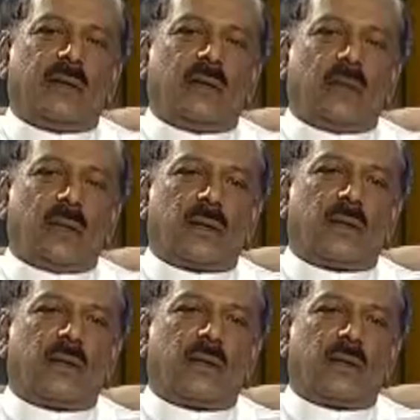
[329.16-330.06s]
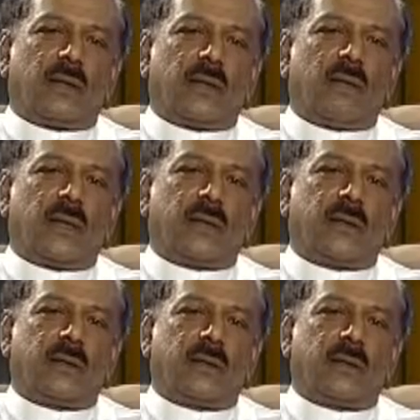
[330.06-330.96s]
work for a
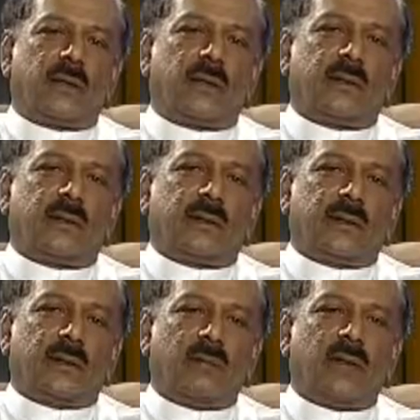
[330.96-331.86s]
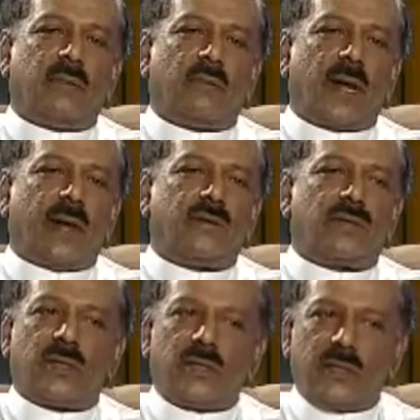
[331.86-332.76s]
better urban planned
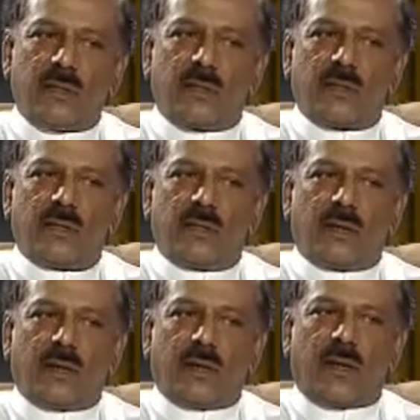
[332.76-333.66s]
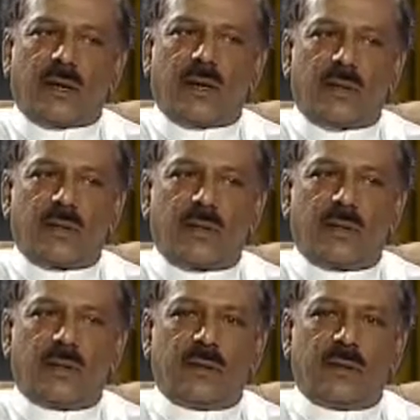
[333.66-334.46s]
cities in our country.